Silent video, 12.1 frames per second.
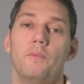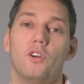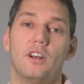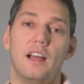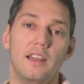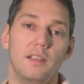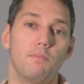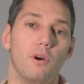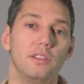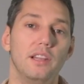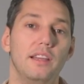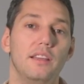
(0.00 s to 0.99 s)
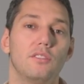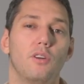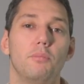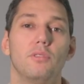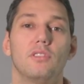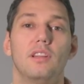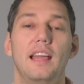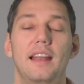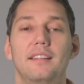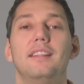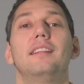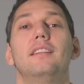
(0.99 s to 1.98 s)
Organic modeling is obviously
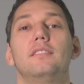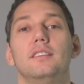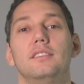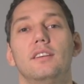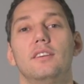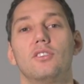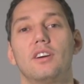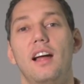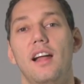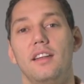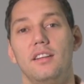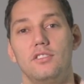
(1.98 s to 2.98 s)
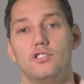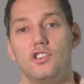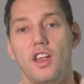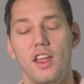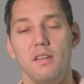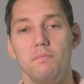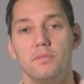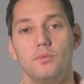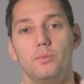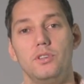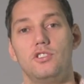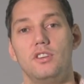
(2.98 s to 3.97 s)
anything that is an organic shape,
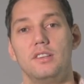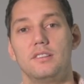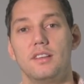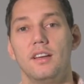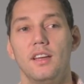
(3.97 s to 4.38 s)
which is,